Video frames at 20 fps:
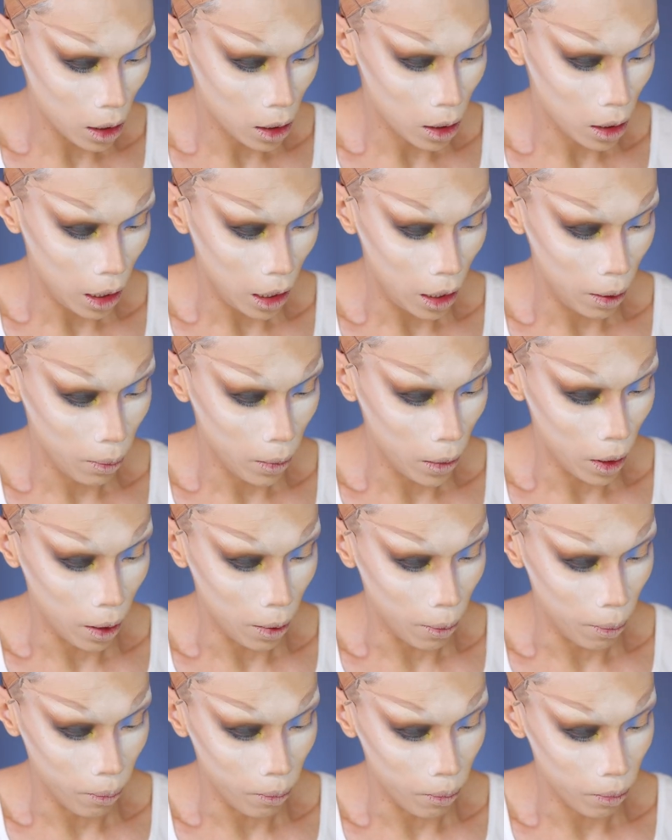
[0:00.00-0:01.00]
that same
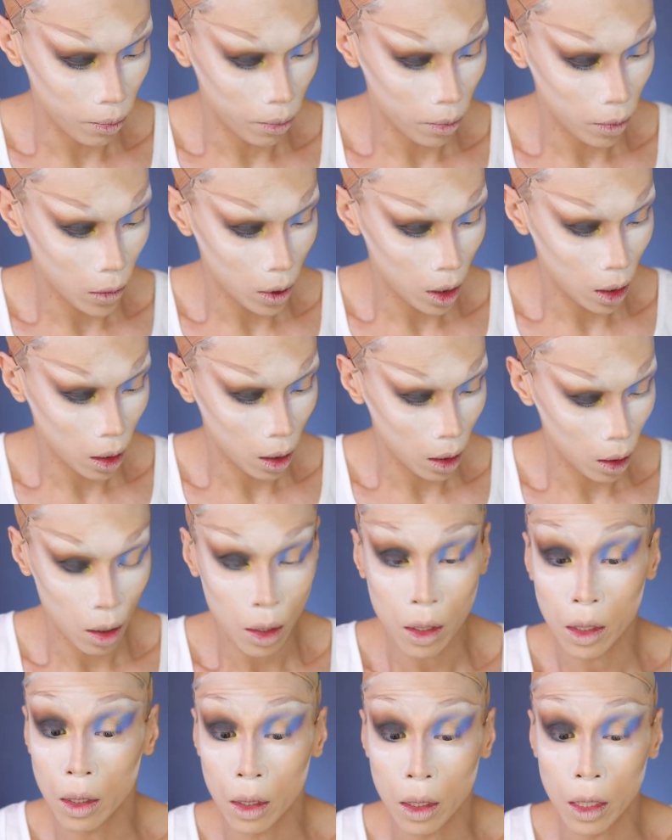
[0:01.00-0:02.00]

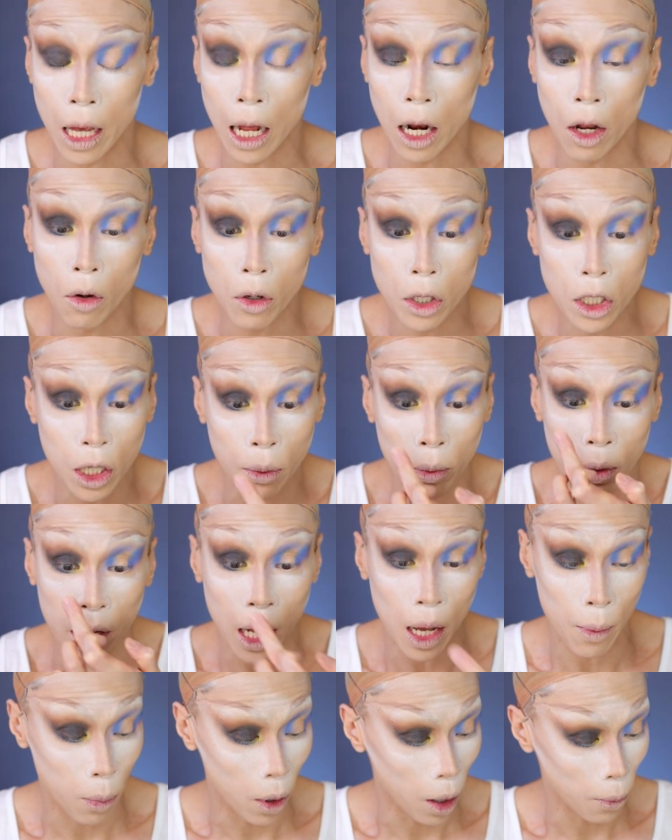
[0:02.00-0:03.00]
yellow shimmer
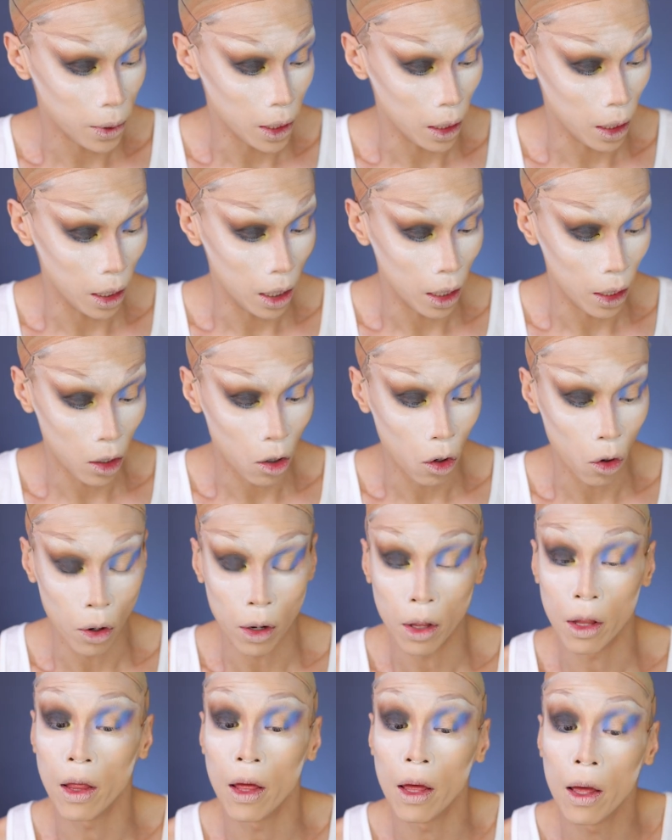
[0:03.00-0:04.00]
that I popped in the inner
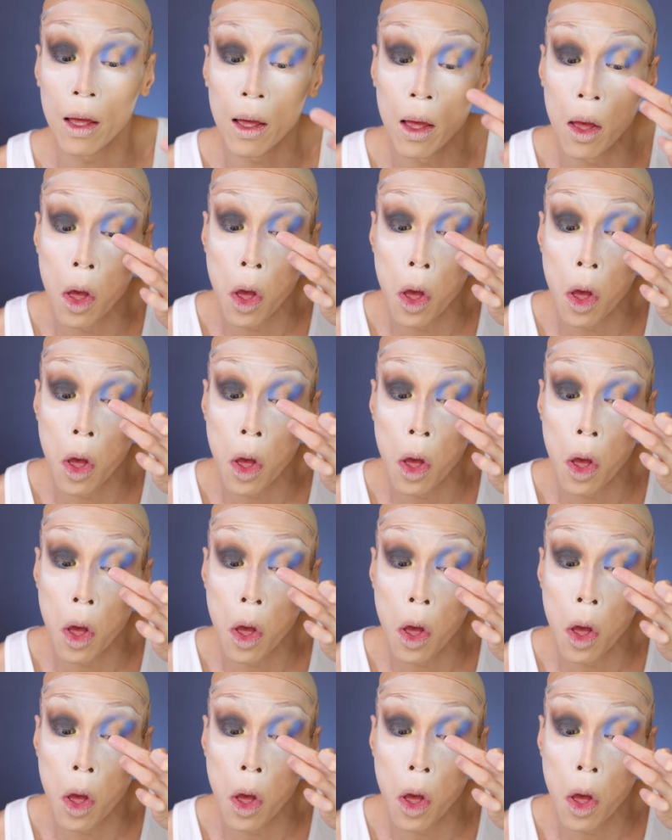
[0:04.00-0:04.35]
corner there.